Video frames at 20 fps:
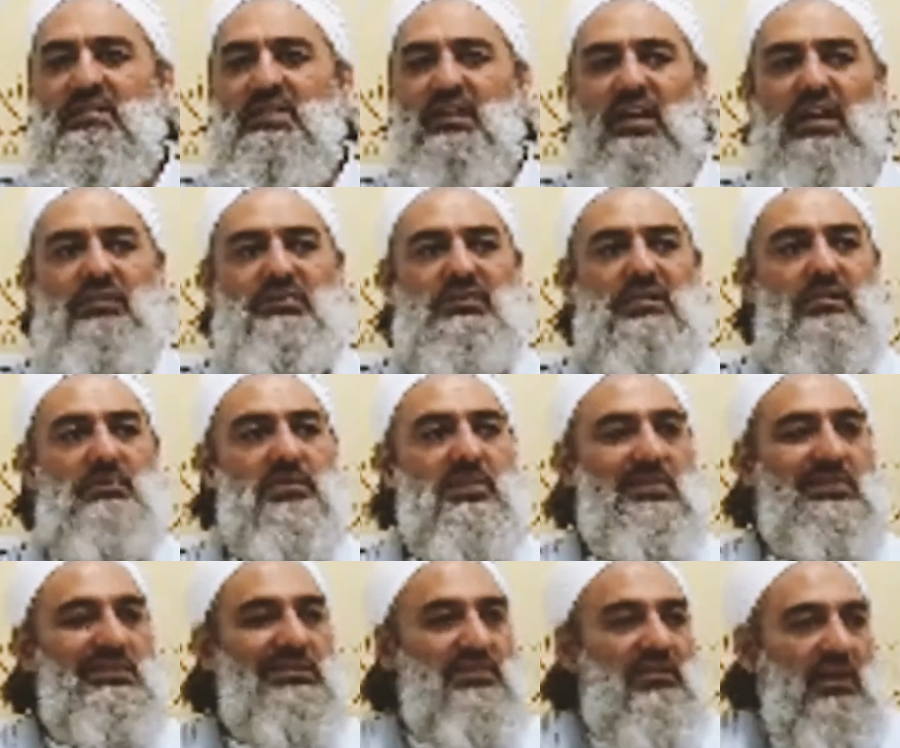after, but
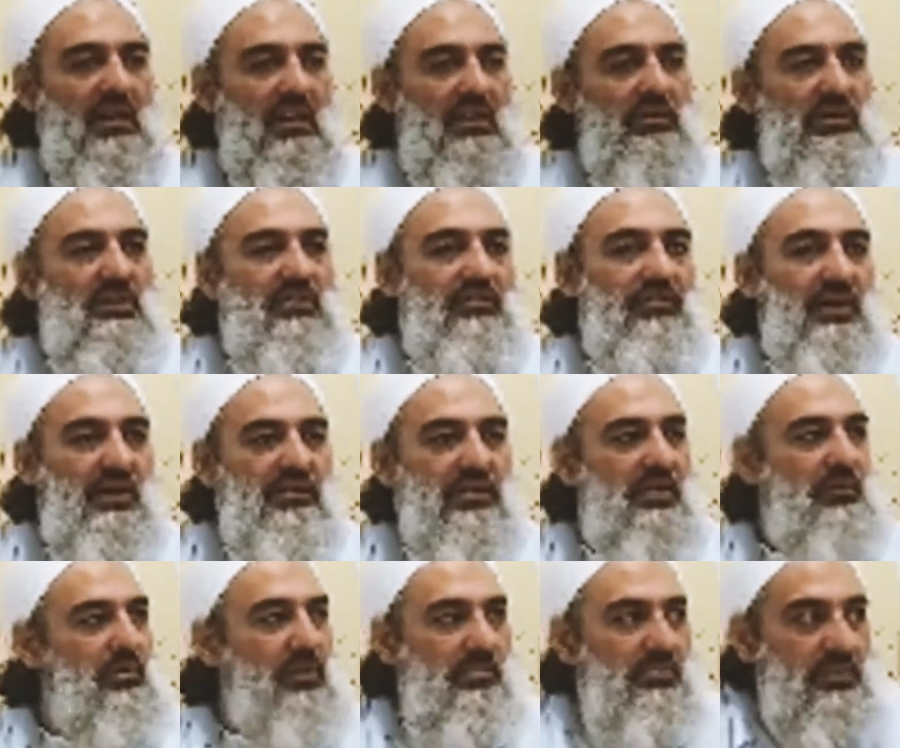they don't read the Fatiha
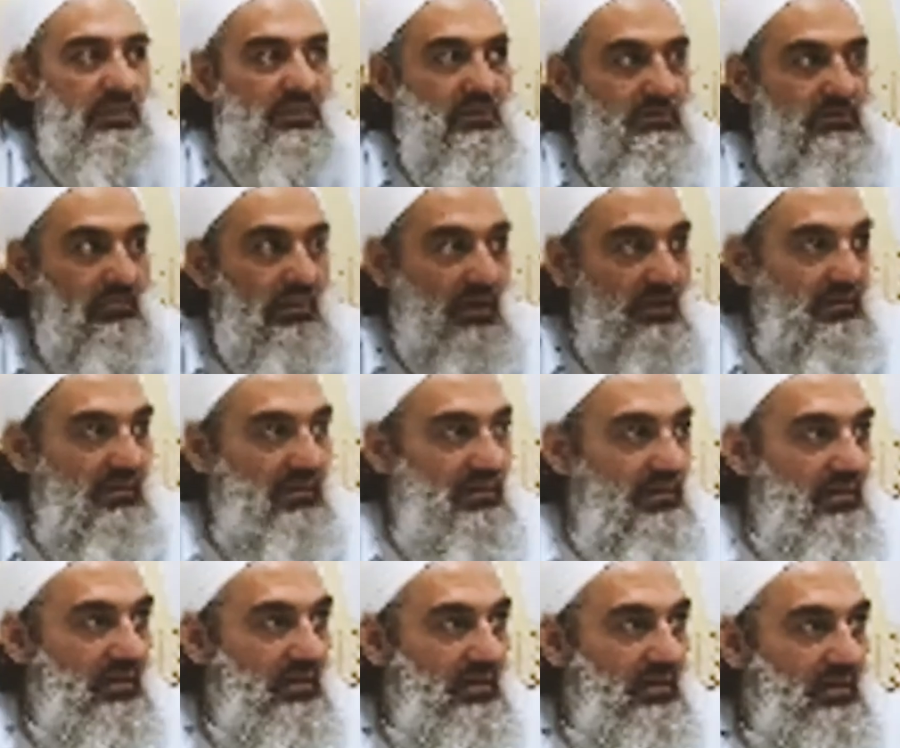properly. It's batil.
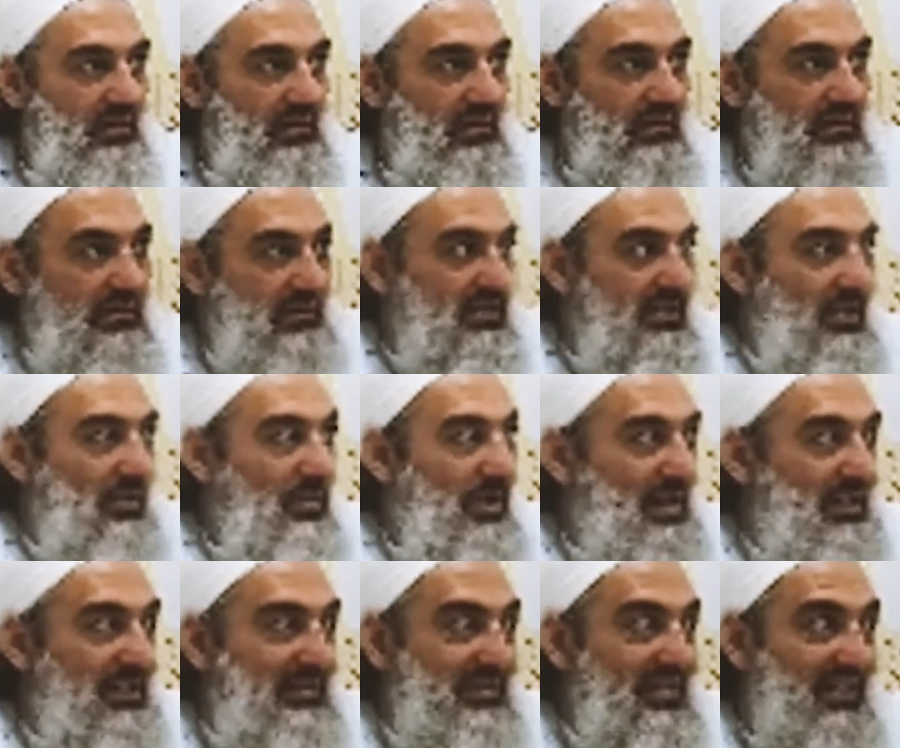There's no
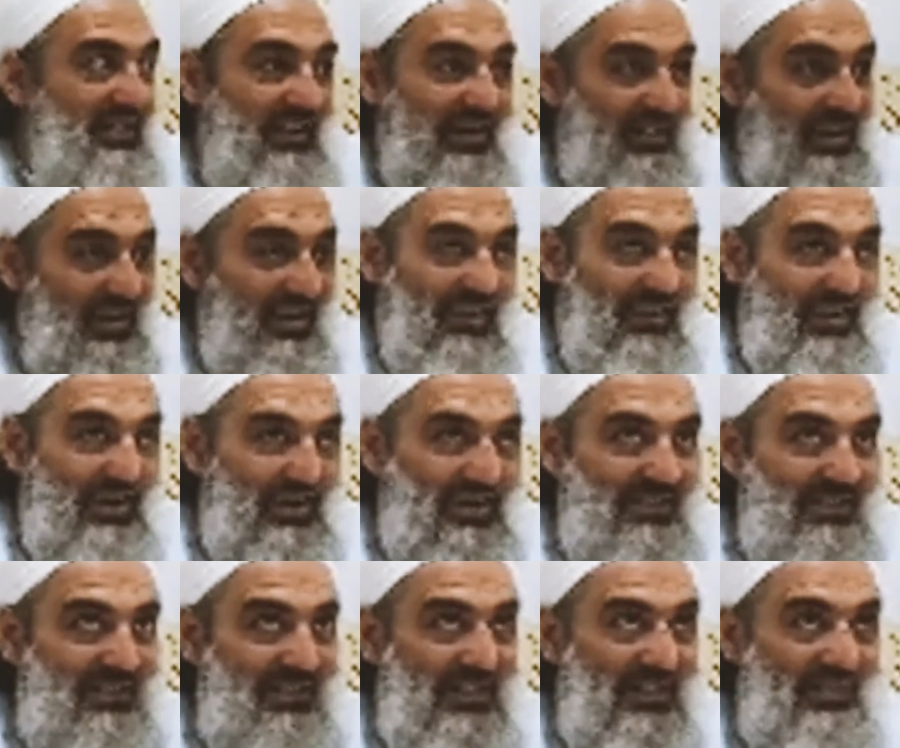way you get, I know, like,
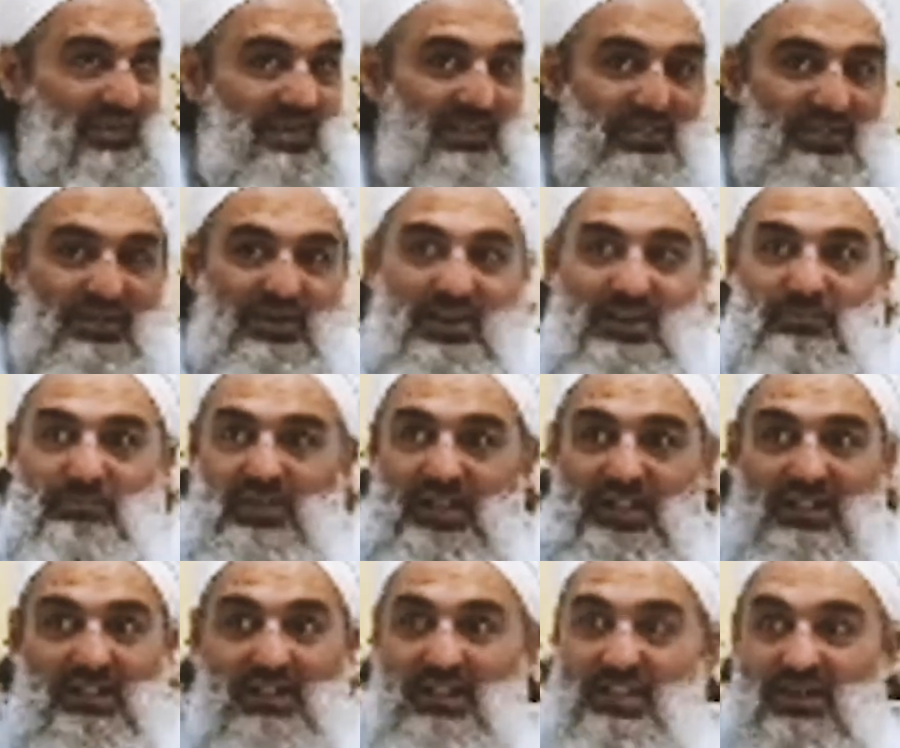it's heavy and all that,
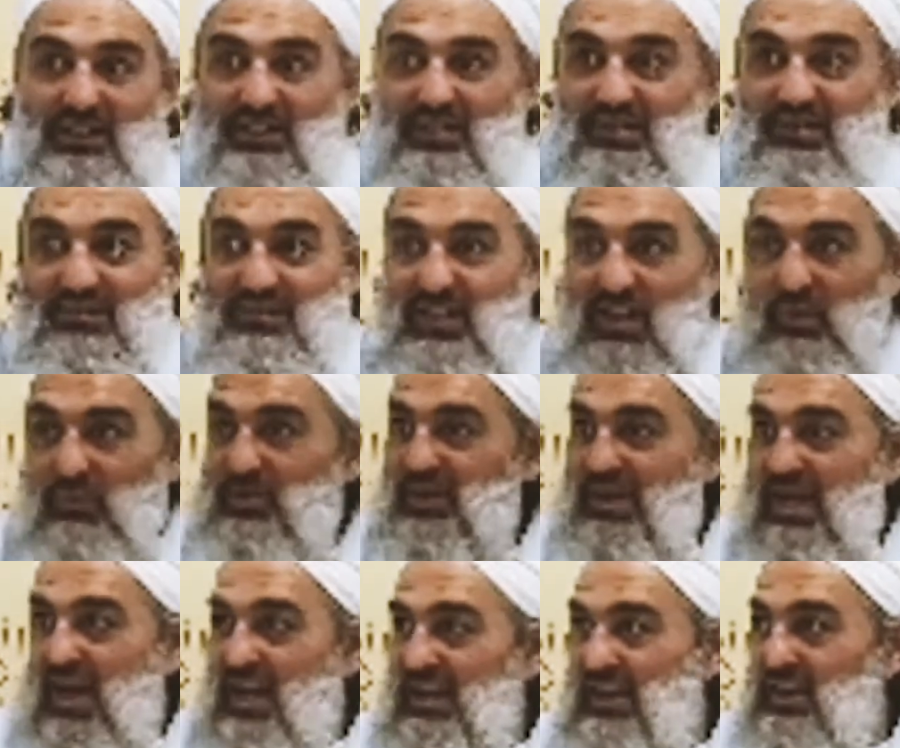but there's no way, you
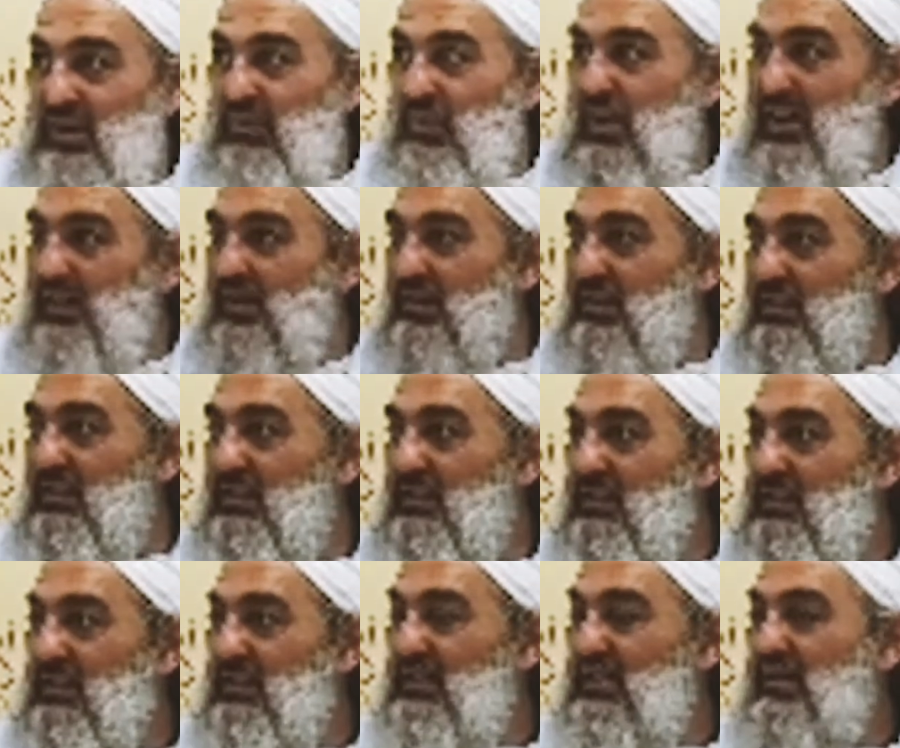can't get around it.
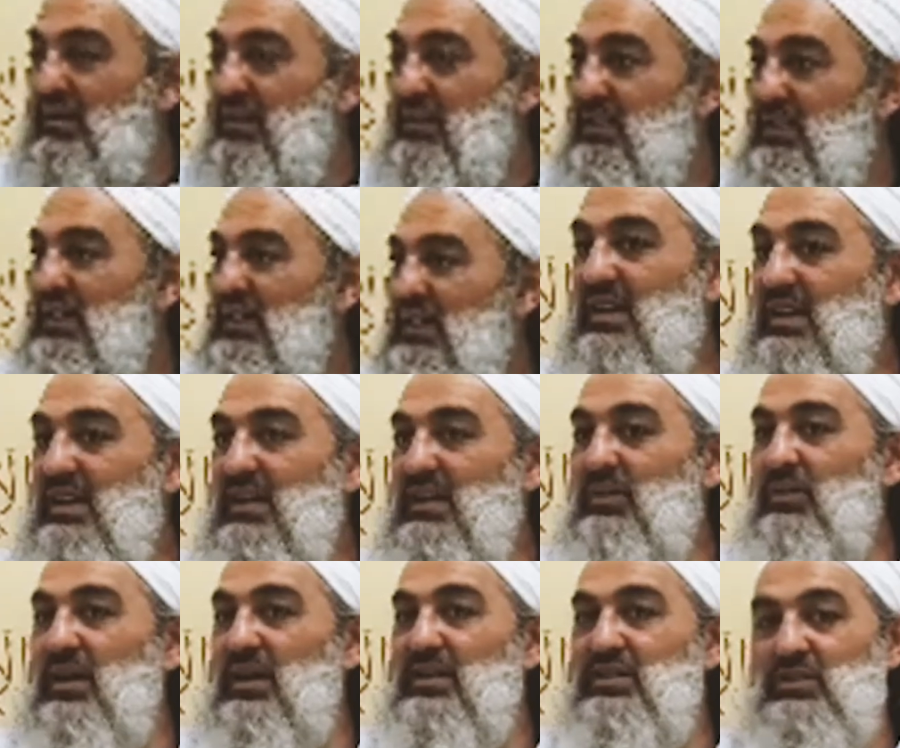You can't get
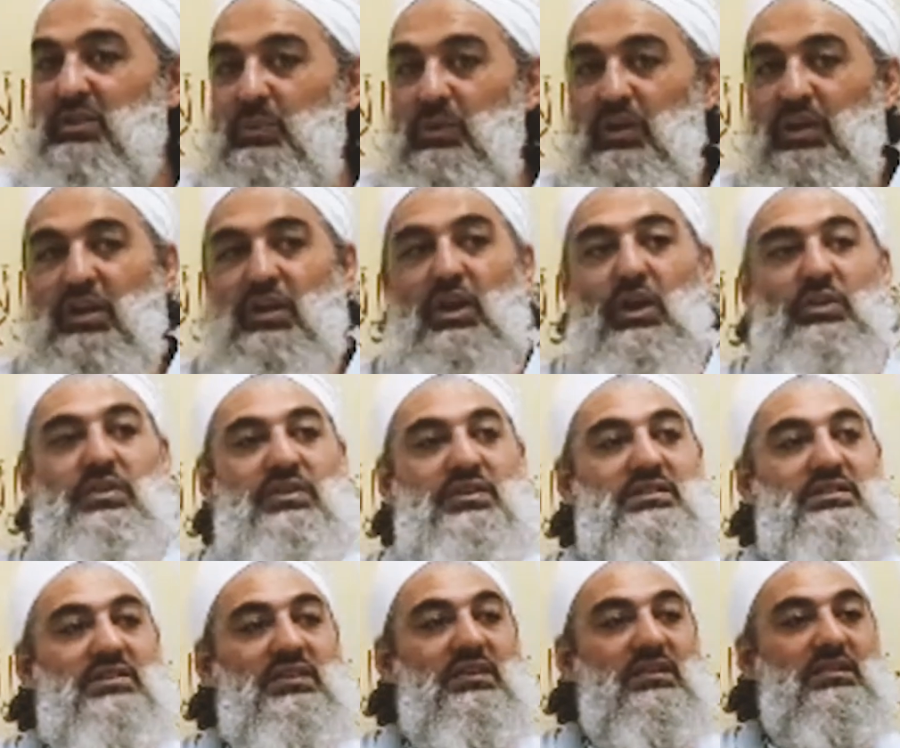around it. So we've got to know
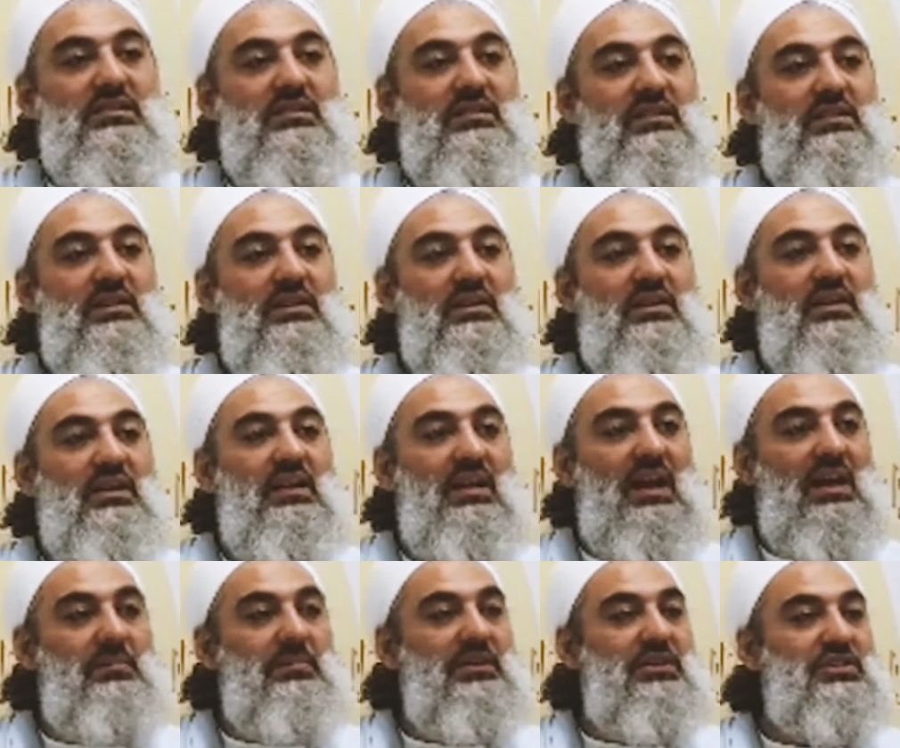these things.
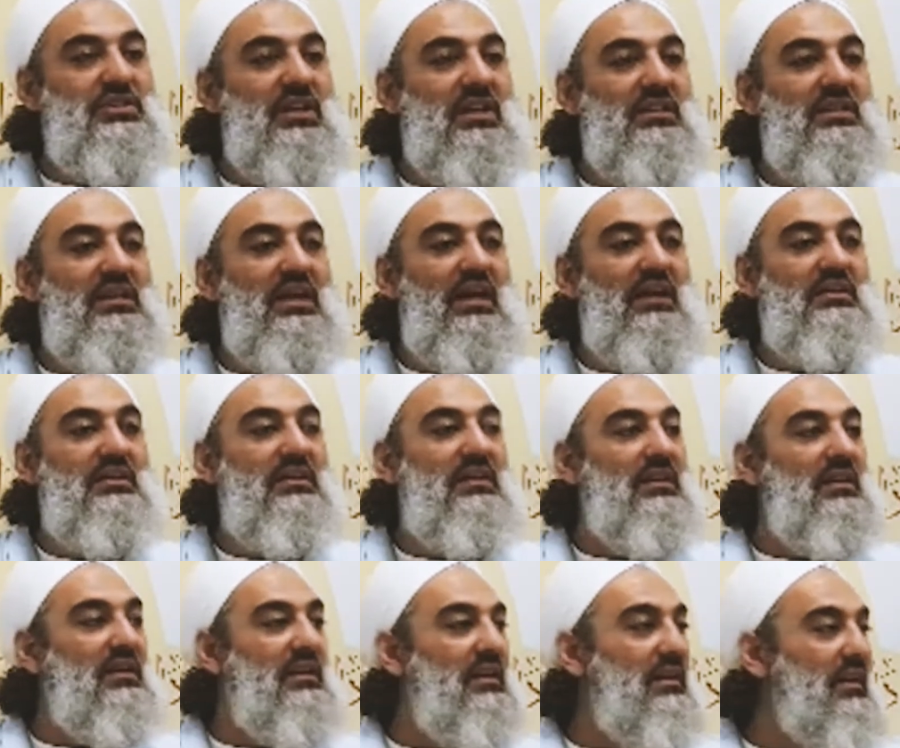How many shaddat?
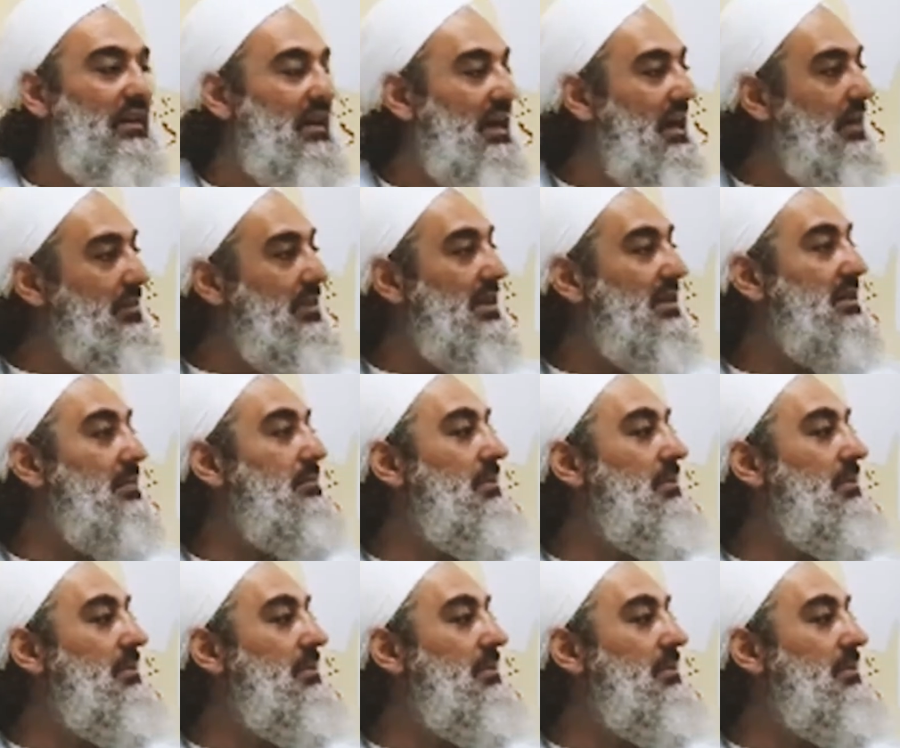The